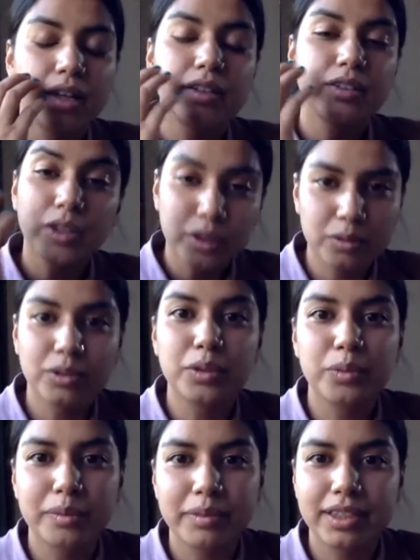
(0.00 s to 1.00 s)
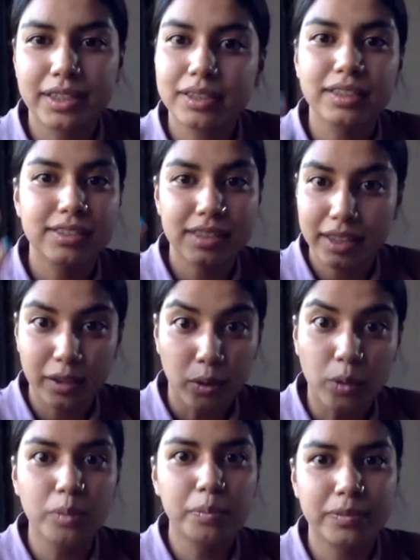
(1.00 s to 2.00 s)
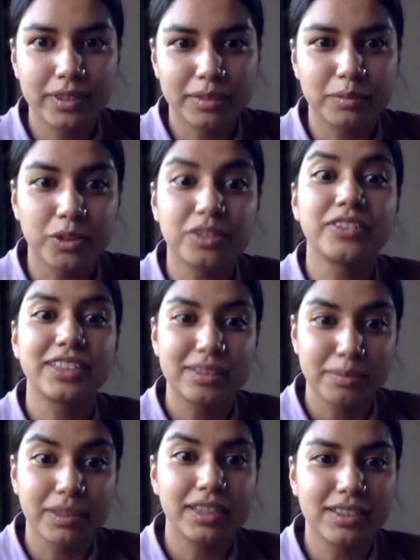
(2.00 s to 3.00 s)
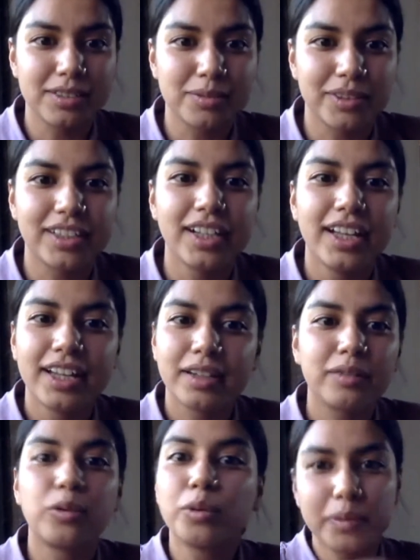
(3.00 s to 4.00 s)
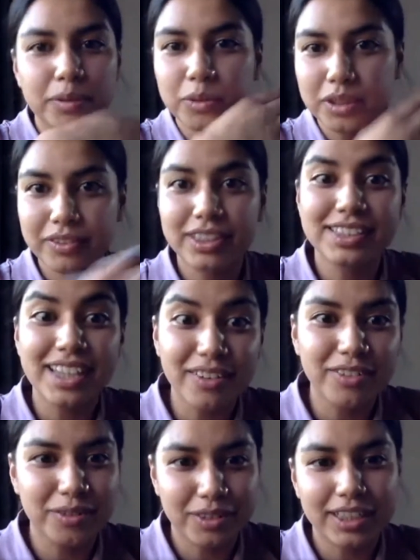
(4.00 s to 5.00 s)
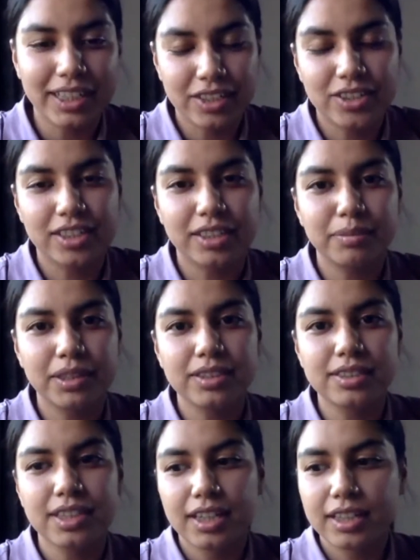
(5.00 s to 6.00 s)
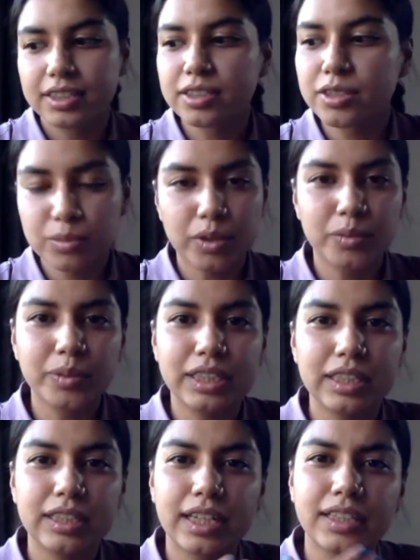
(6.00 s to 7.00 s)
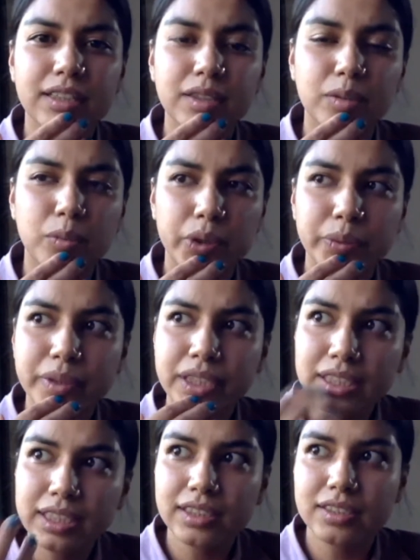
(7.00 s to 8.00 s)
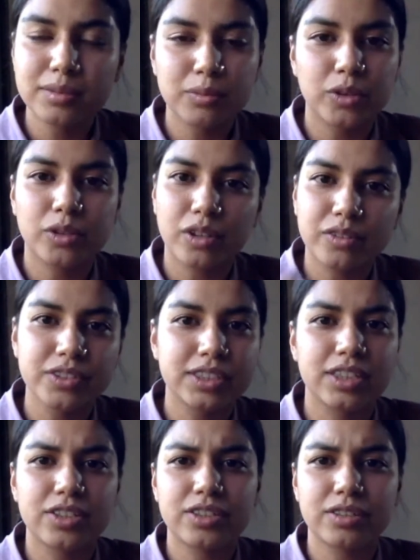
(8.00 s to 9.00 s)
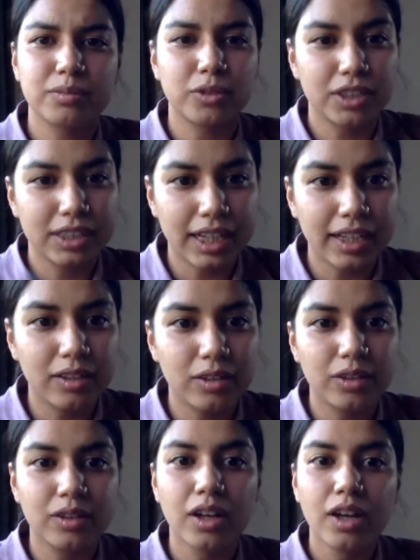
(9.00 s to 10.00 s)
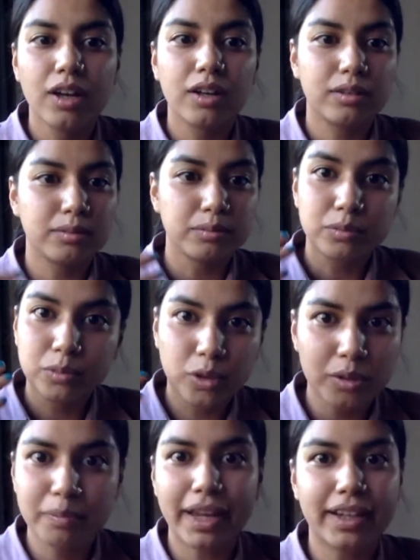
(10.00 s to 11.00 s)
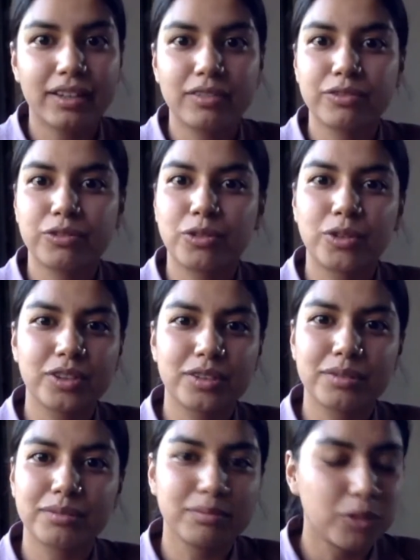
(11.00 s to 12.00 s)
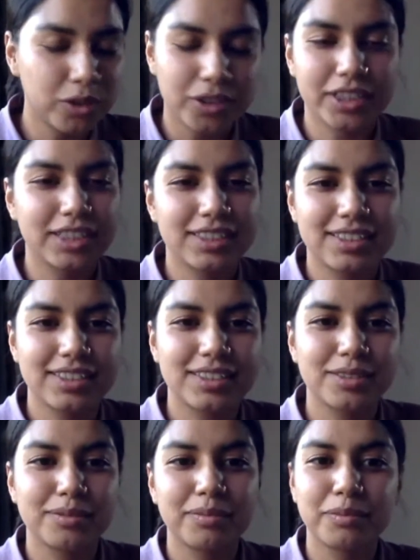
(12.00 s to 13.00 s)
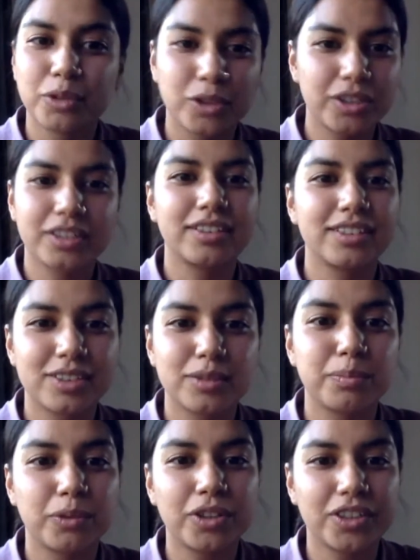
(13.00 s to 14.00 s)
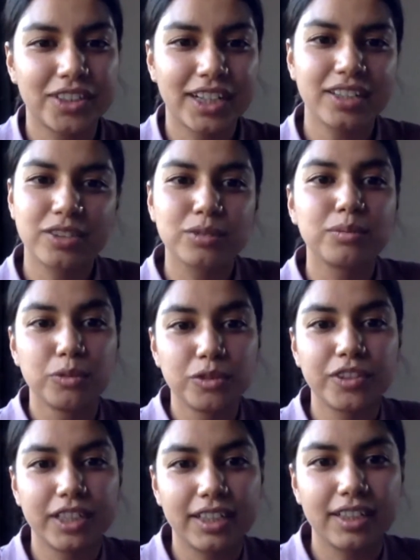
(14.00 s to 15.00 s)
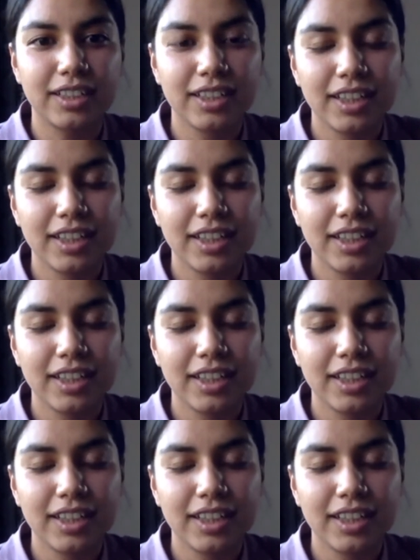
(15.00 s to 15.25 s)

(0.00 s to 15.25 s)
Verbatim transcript: not only women i guess i hope it motivates men as well I hope it motivates everyone actually because this is what we need. I think what we need is more conversation, more dialogue, more back and forth, more criticism, more support, right, to move ahead.